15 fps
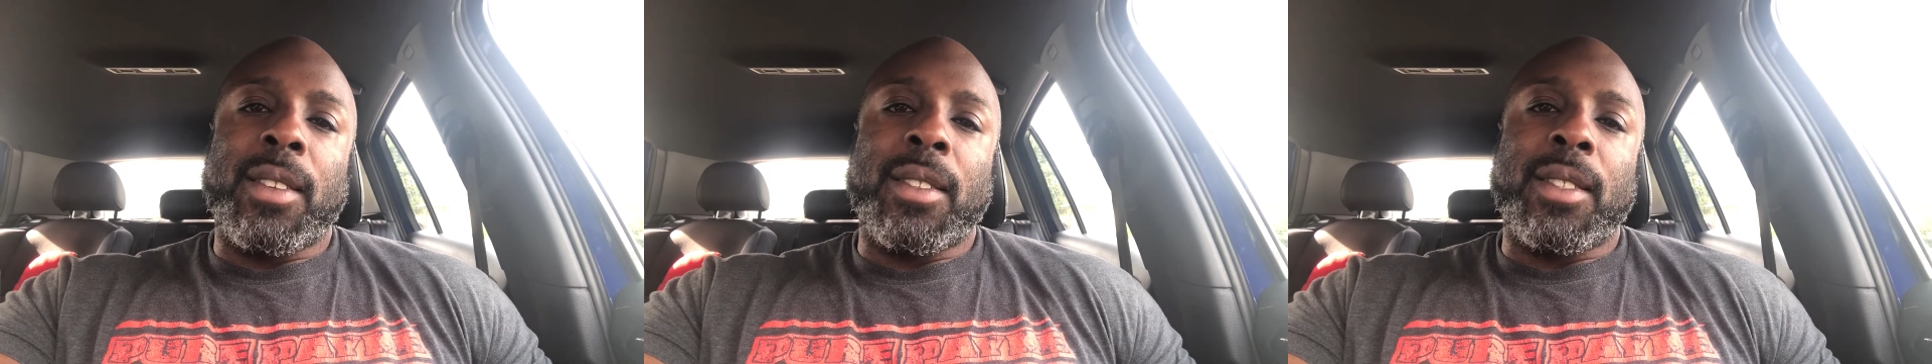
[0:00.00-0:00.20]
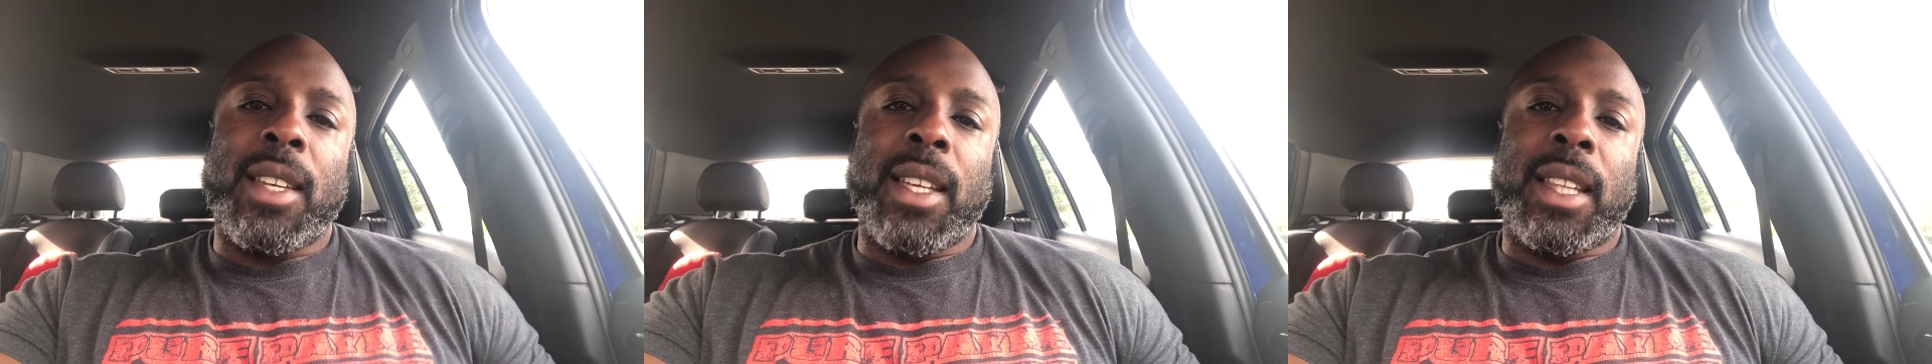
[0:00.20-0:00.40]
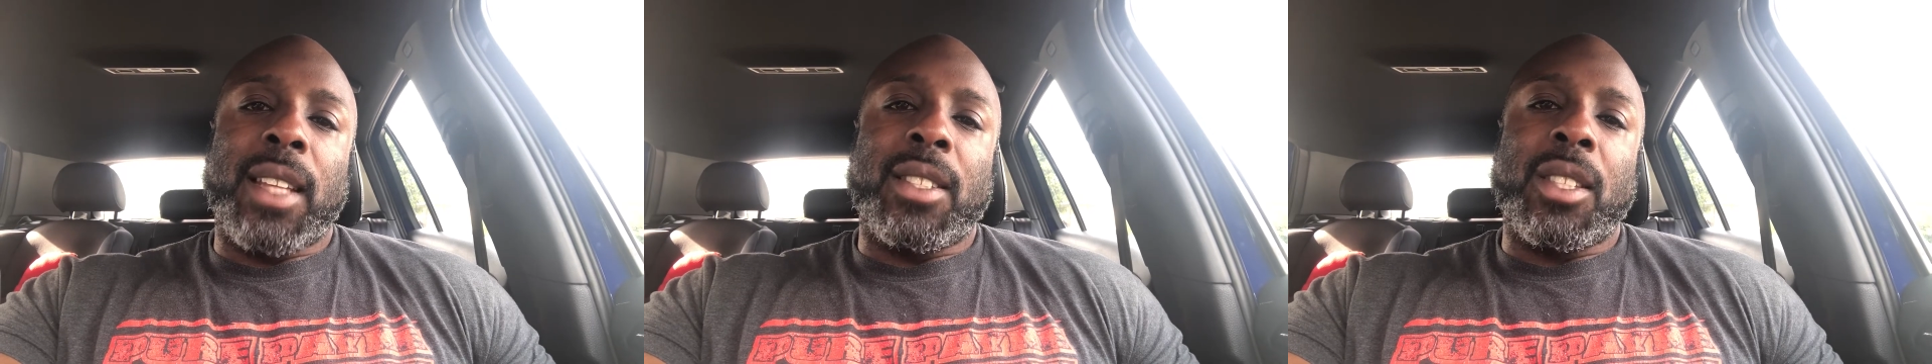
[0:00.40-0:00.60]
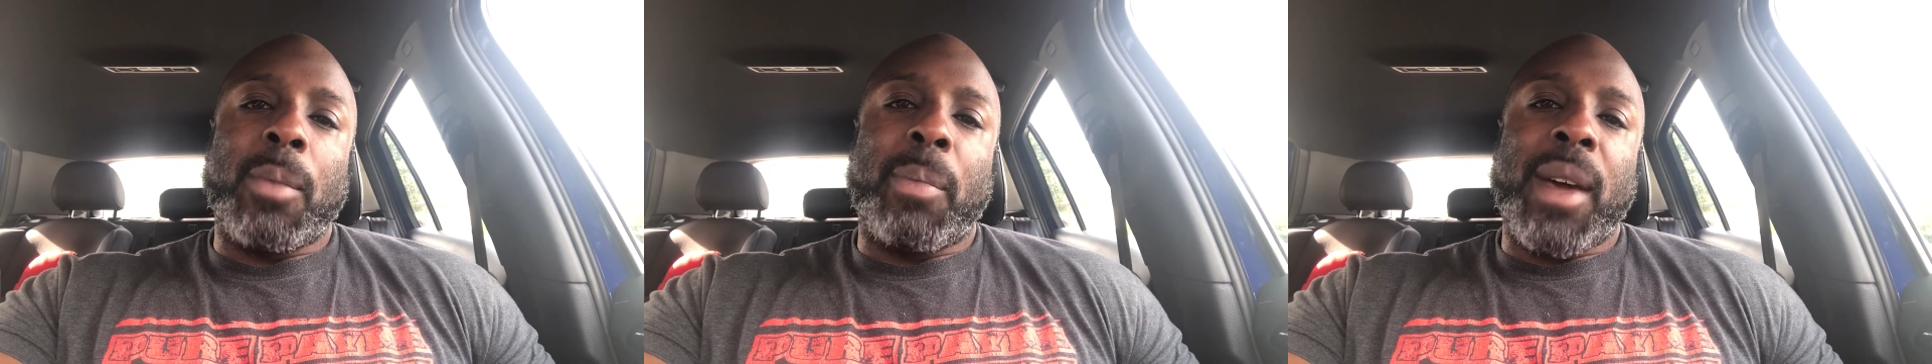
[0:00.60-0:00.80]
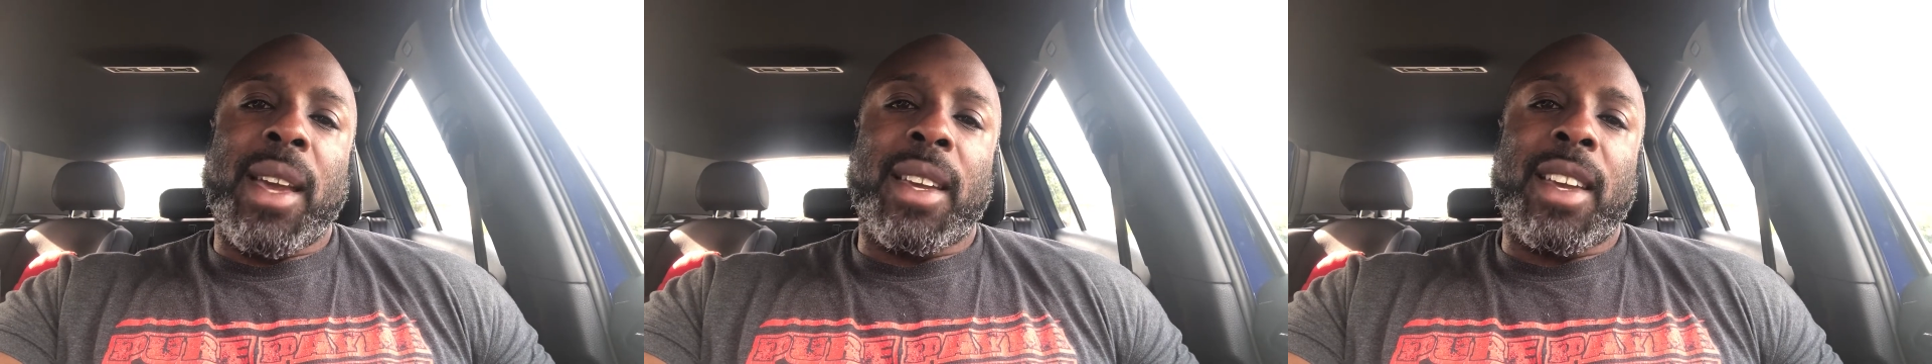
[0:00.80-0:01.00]
Take that to the
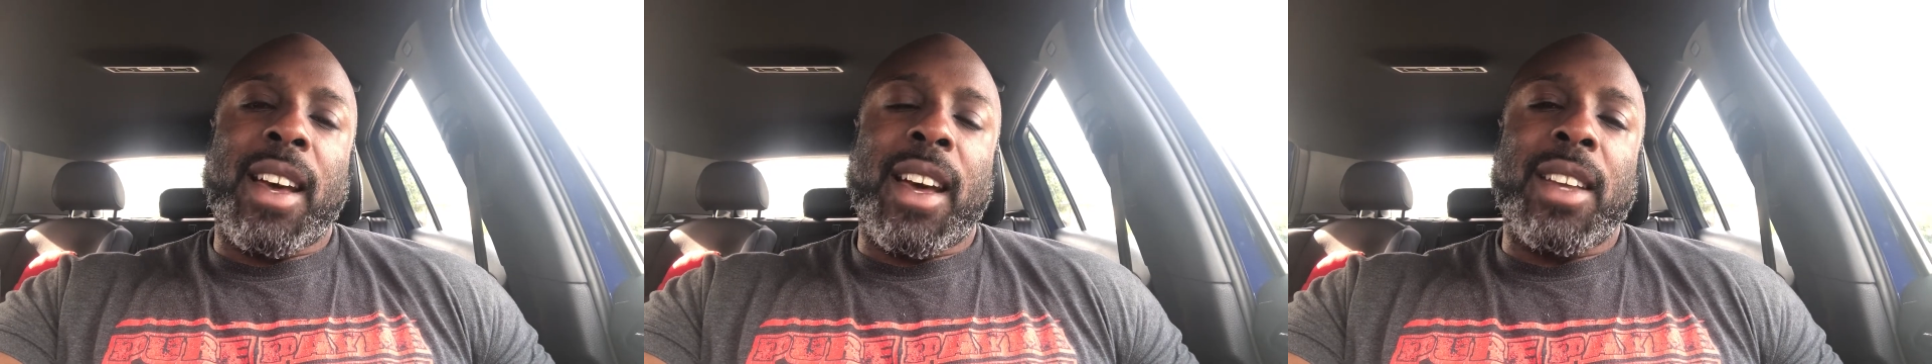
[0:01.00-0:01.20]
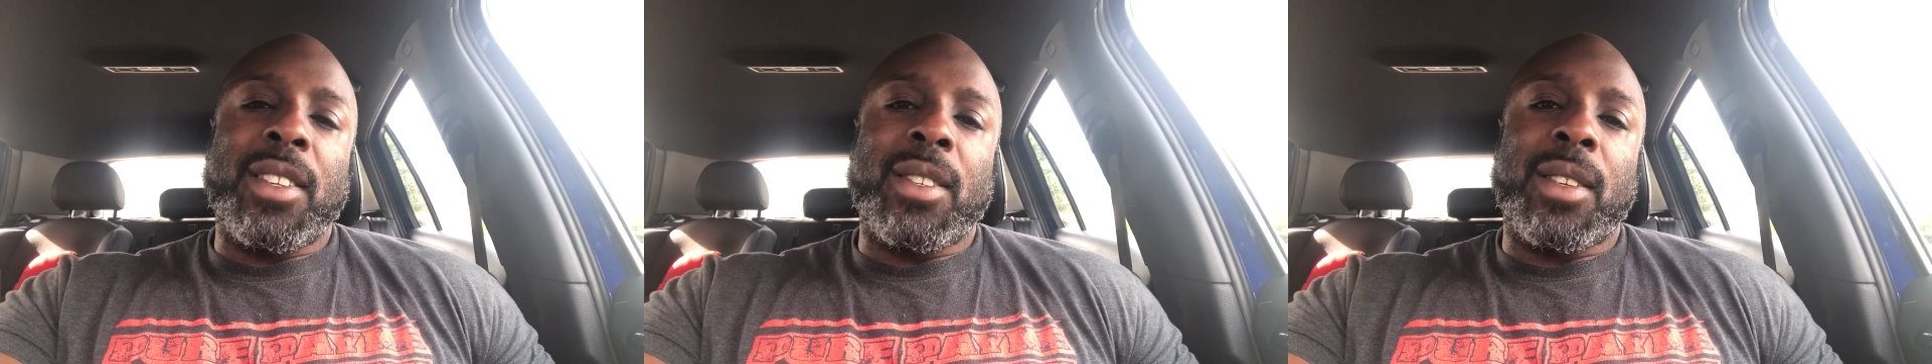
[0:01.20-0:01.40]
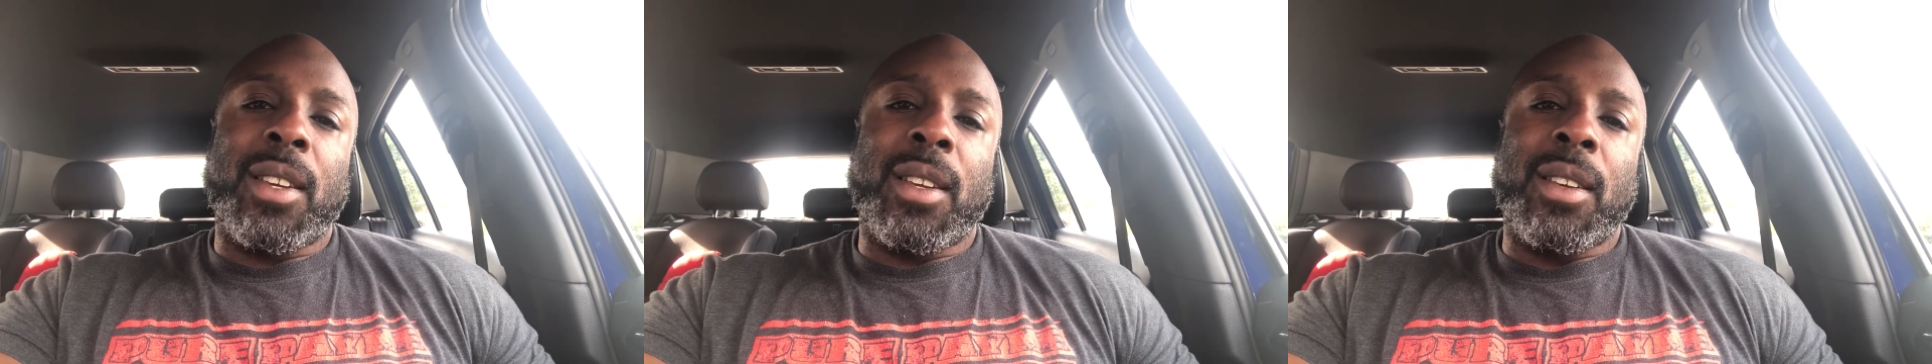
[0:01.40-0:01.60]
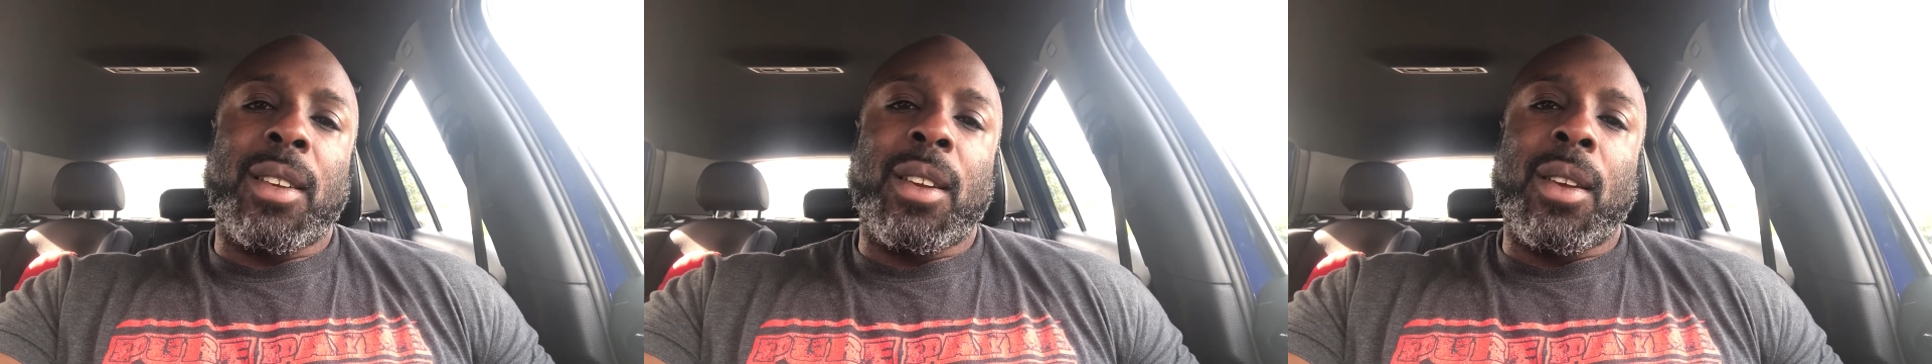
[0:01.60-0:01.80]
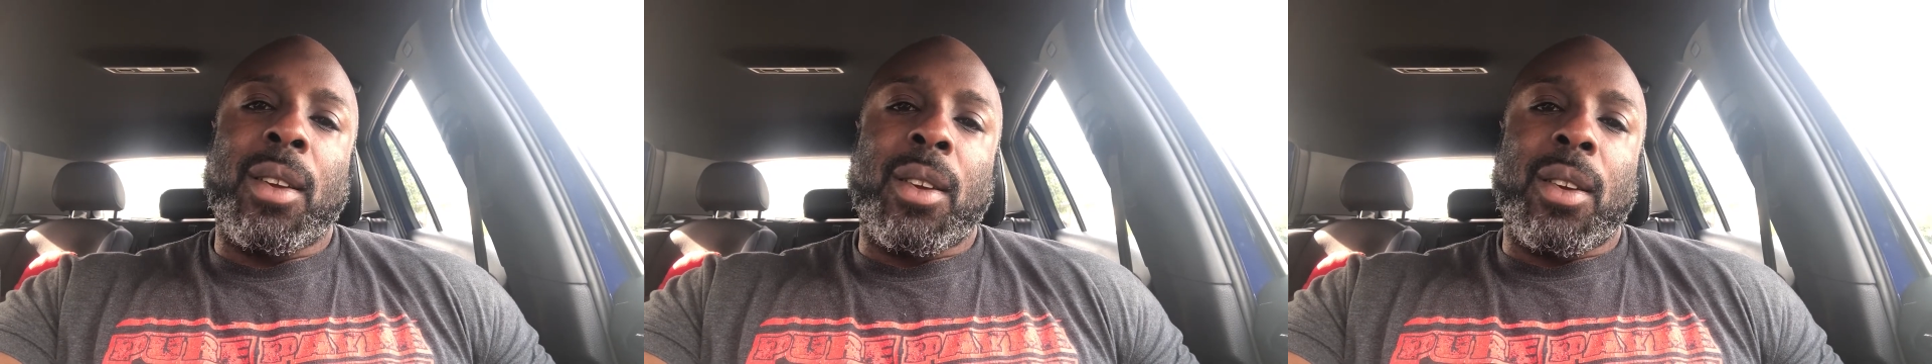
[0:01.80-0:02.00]
bank, guys.
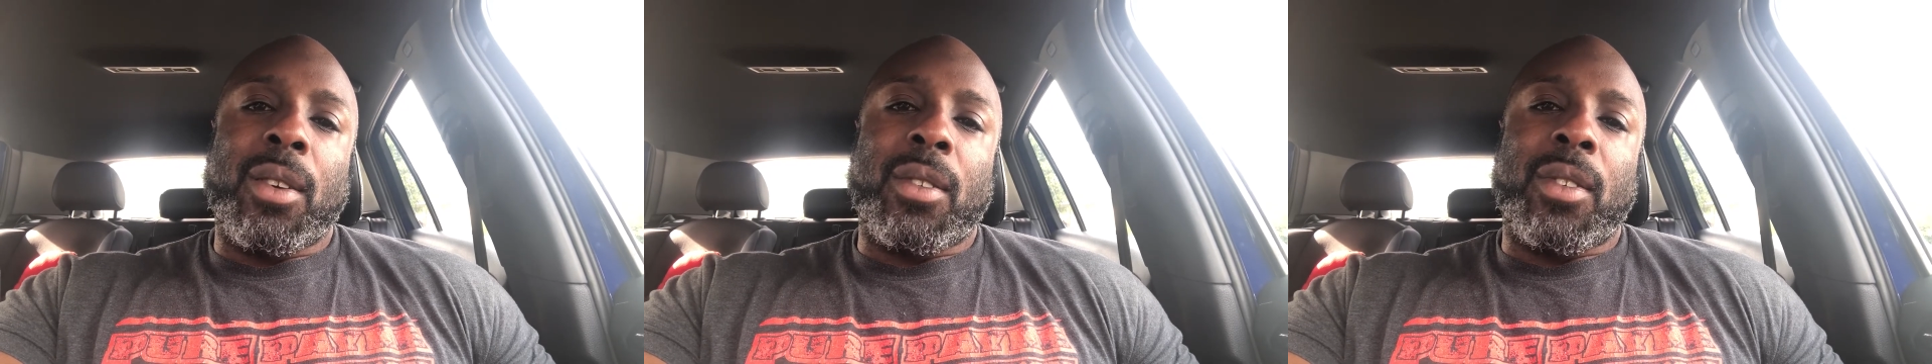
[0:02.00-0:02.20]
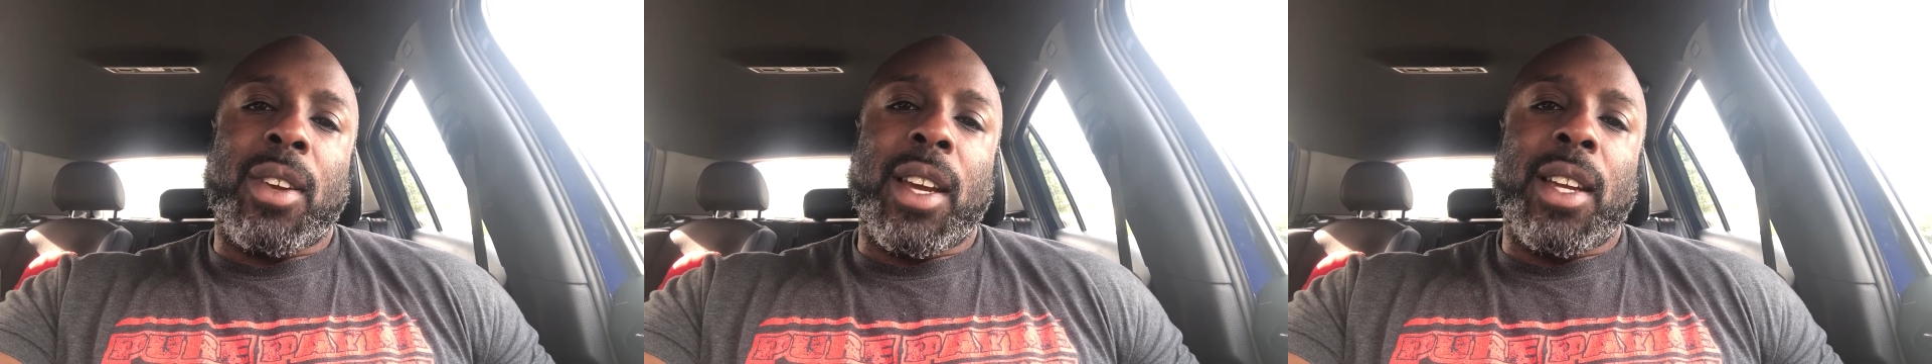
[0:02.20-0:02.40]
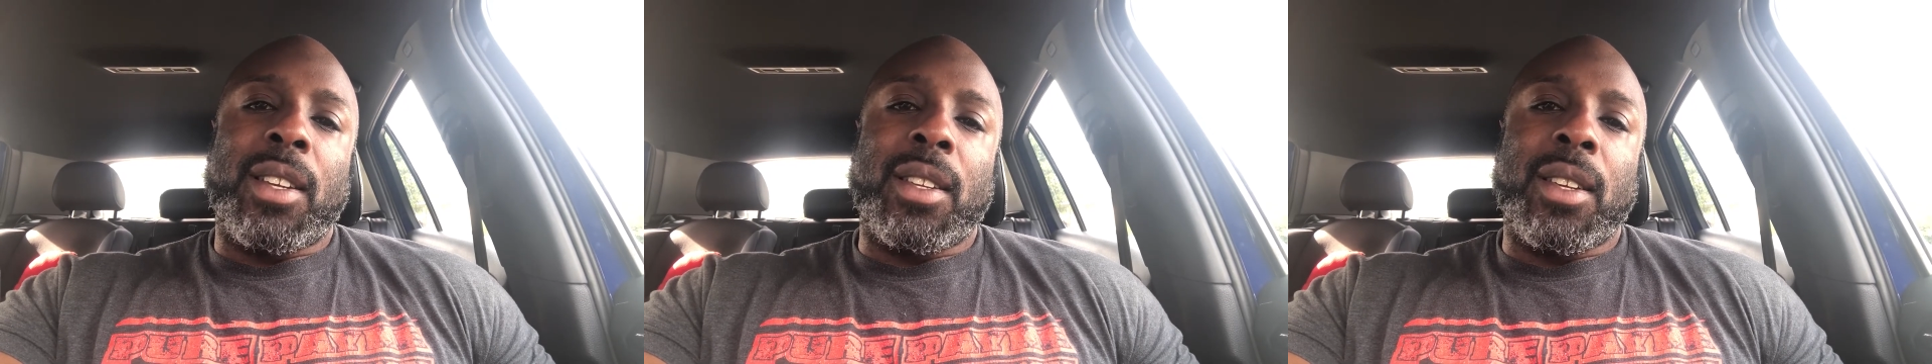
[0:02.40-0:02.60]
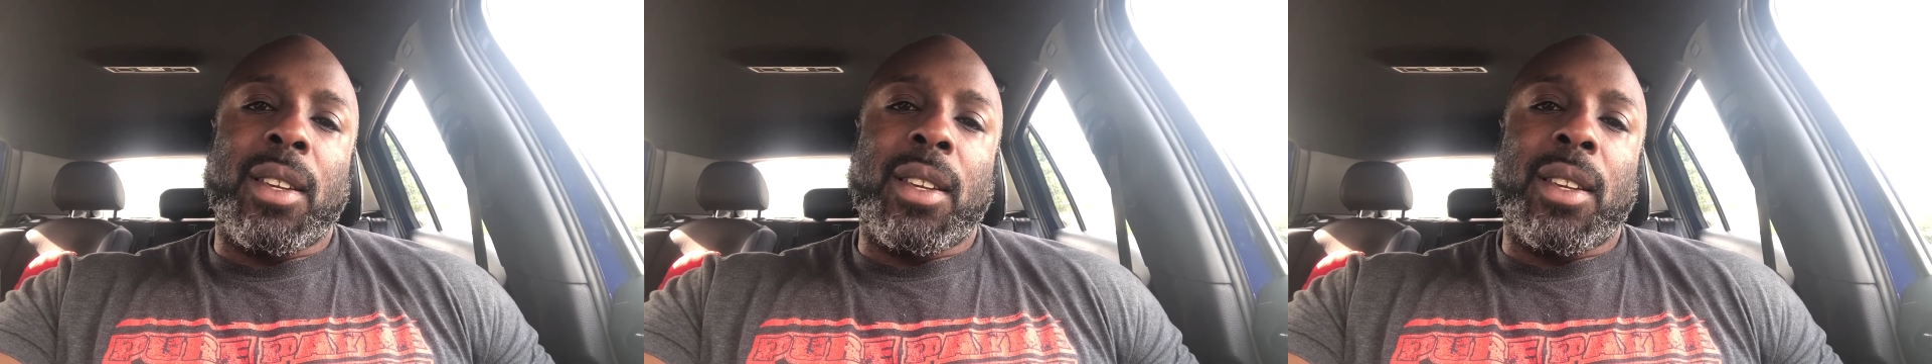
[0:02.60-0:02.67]
All right.